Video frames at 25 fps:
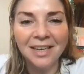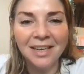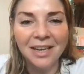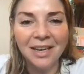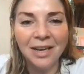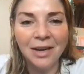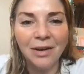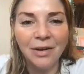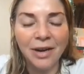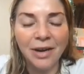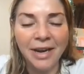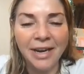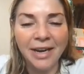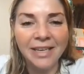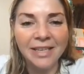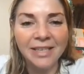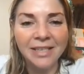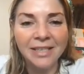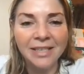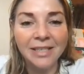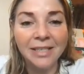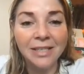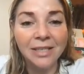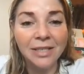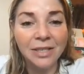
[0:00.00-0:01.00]
Yeah. Okay.
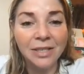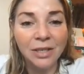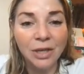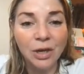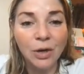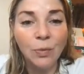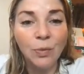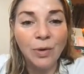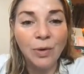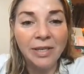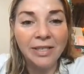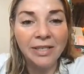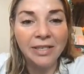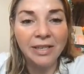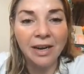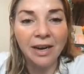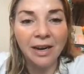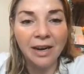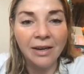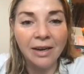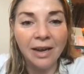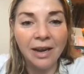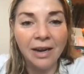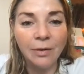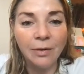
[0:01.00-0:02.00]
So we
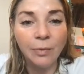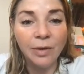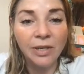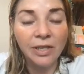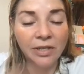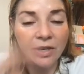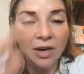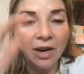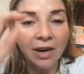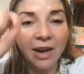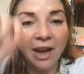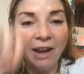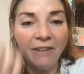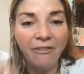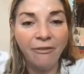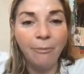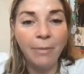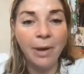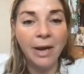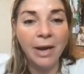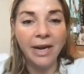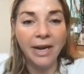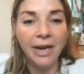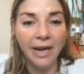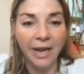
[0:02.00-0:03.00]
start we start off
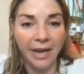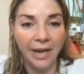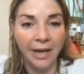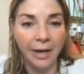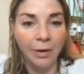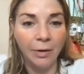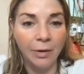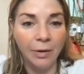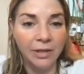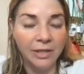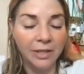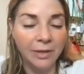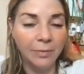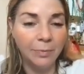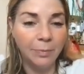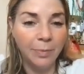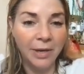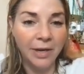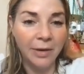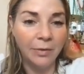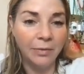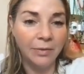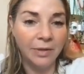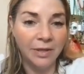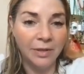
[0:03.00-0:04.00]
Monday. It's a
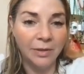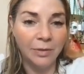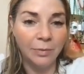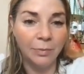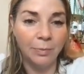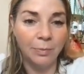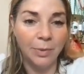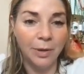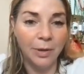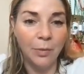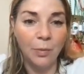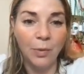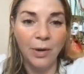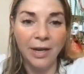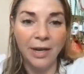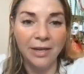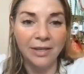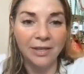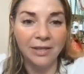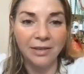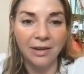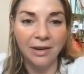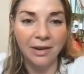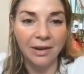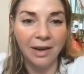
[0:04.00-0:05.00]
big this a big way to
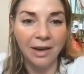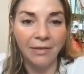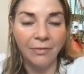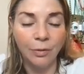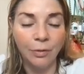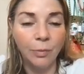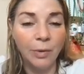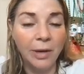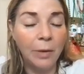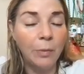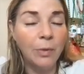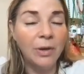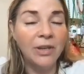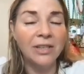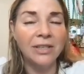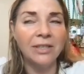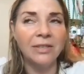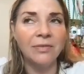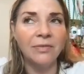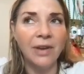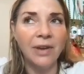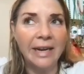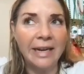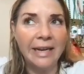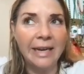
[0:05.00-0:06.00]
start off the week, which is
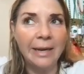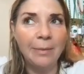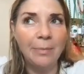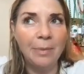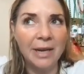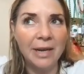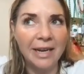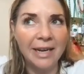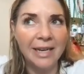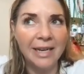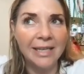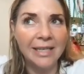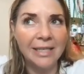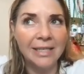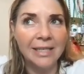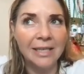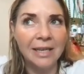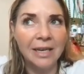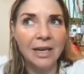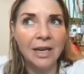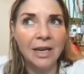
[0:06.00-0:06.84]
funny because